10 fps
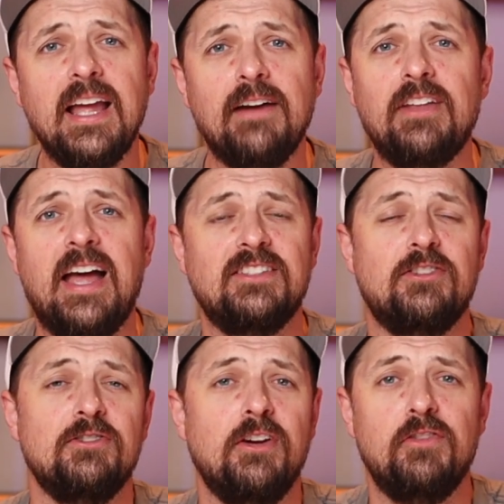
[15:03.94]
have to
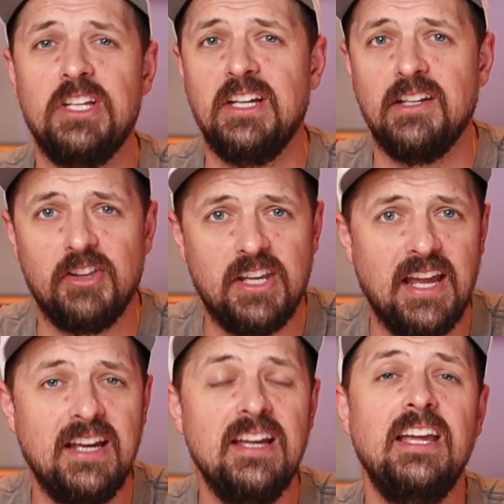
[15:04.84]
ask yourself at the end of the
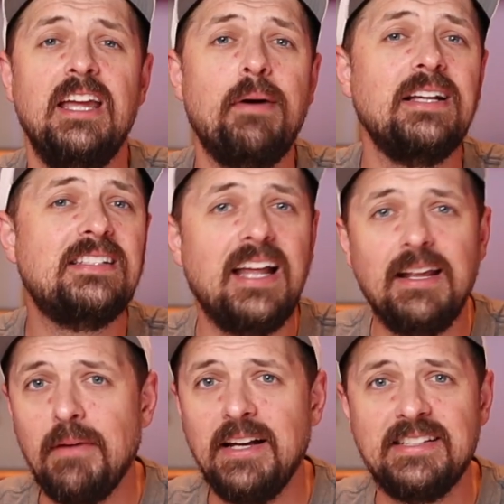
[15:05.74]
day, am I
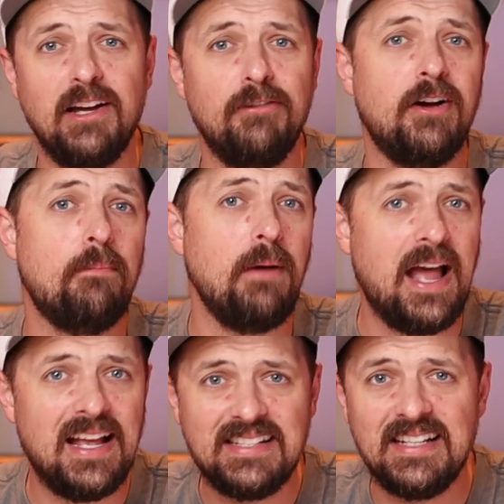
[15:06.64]
setting myself up
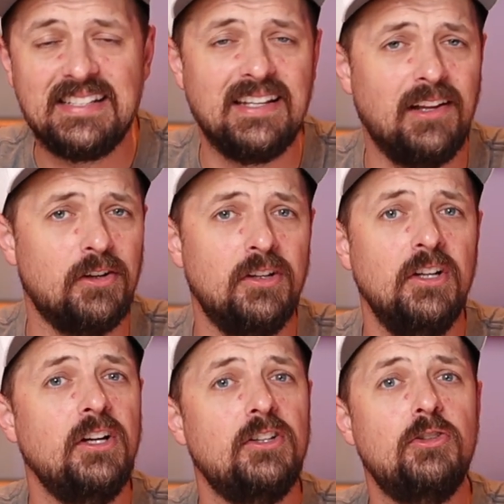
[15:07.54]
as a seller
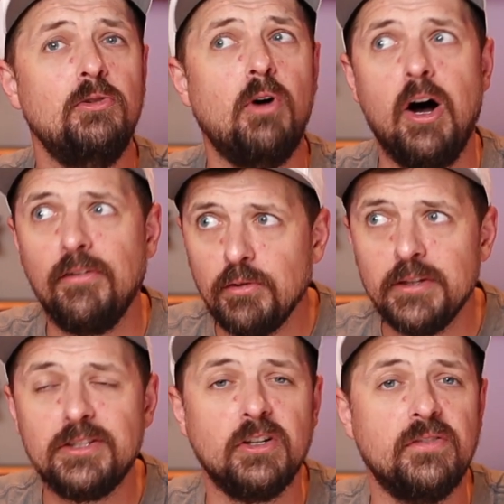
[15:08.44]
to offer
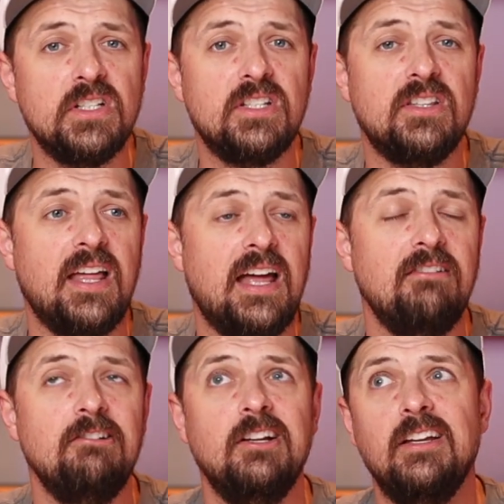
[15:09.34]
a service
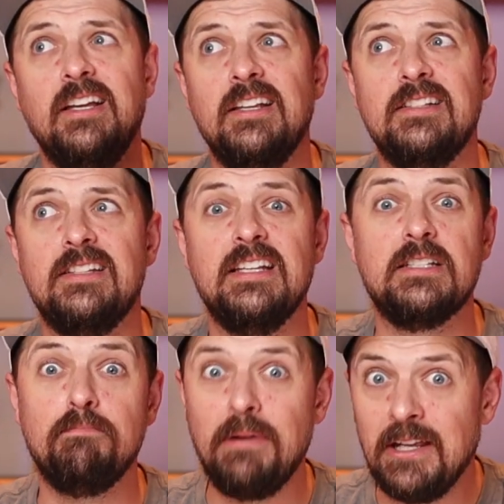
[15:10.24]
that
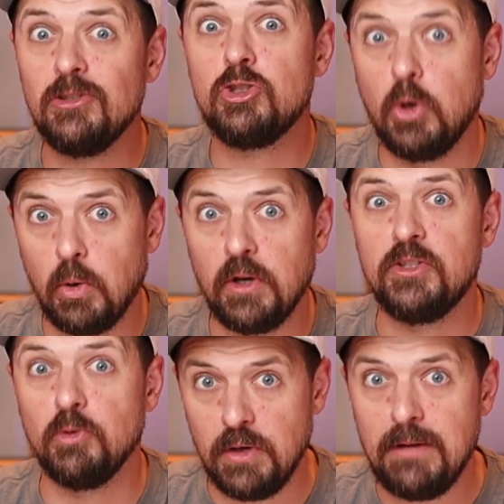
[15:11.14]
is bent
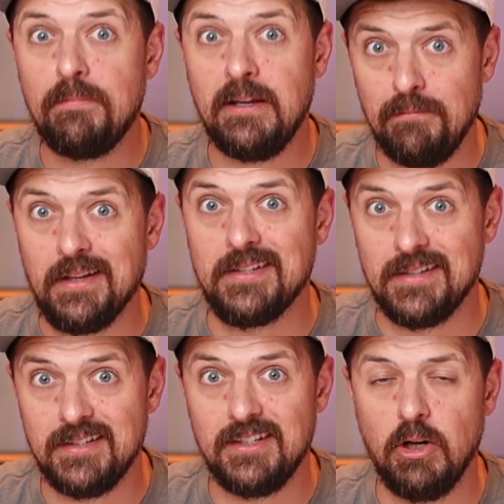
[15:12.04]
towards repeat
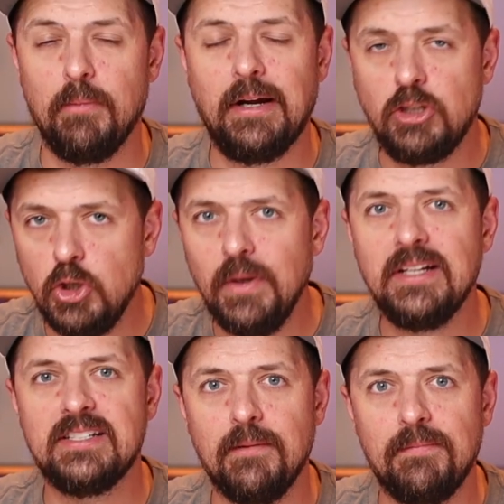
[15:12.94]
business? Am I
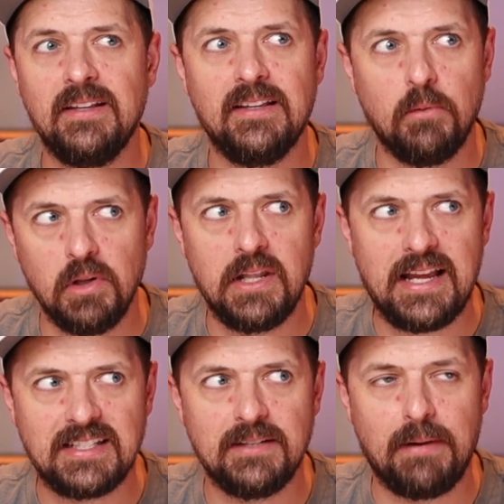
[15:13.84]
doing something that will
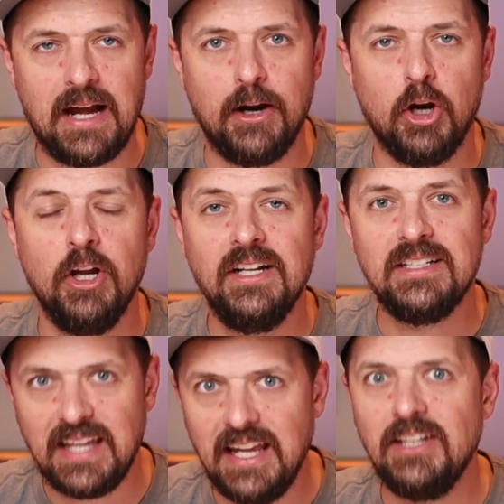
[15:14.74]
last a buyer
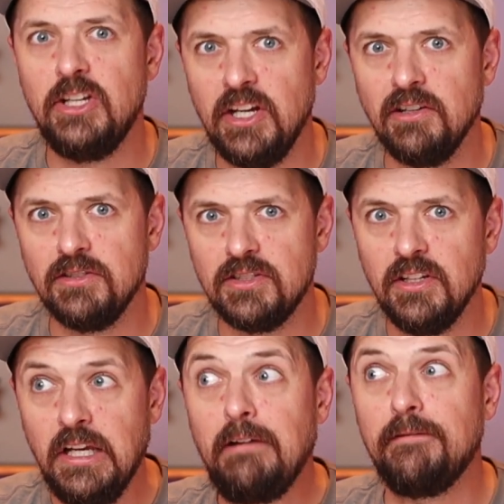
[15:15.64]
10 years,
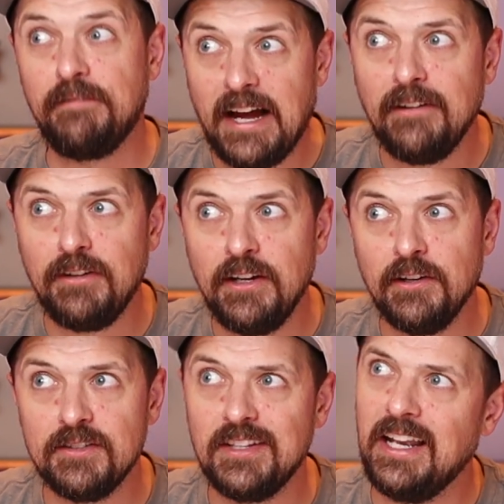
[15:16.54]
5
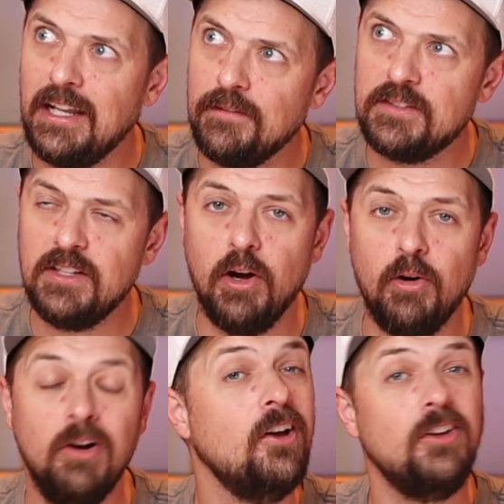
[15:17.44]
years? And if
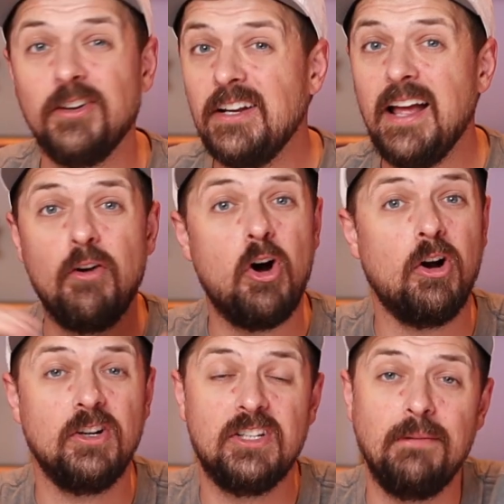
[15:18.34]
so, you're going to have a
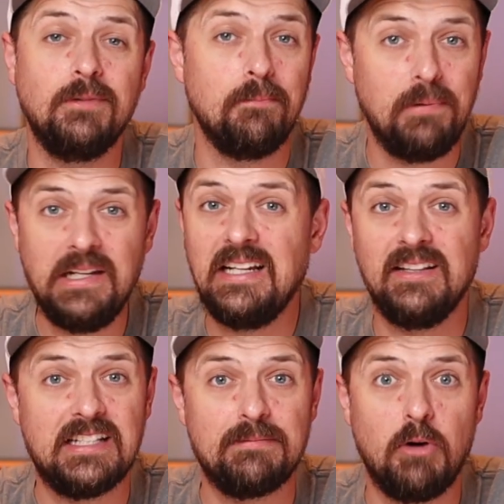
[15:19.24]
hard time competing
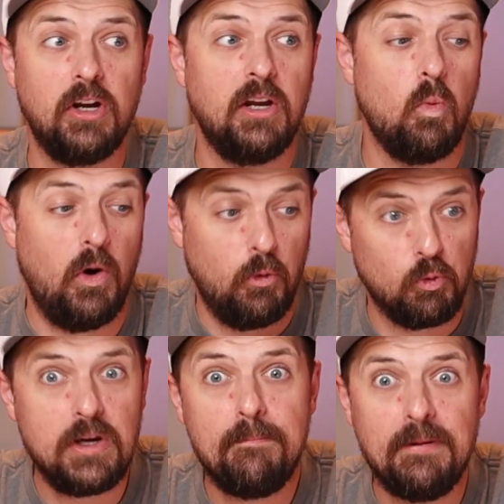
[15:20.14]
in this market where
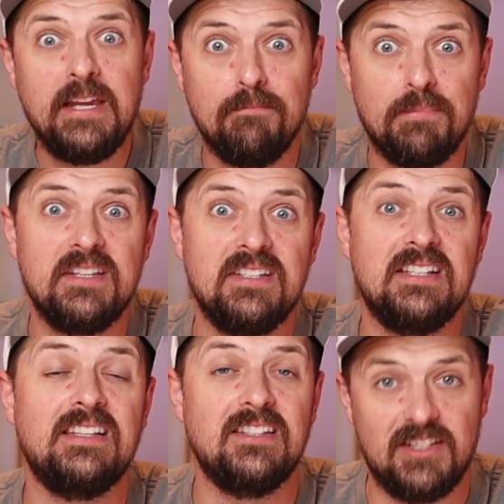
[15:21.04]
repeat
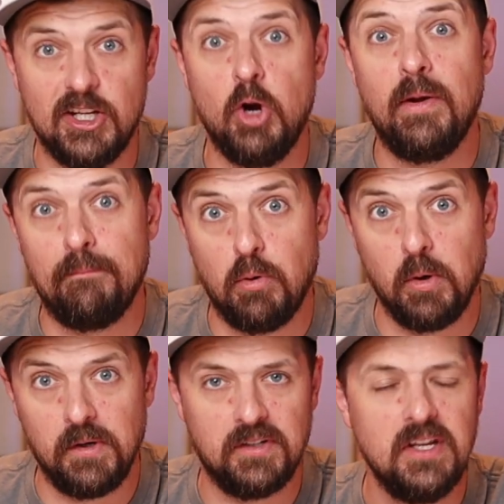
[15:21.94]
business is so
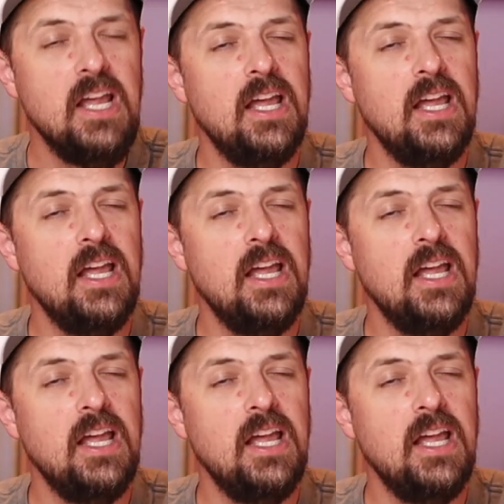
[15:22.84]
important.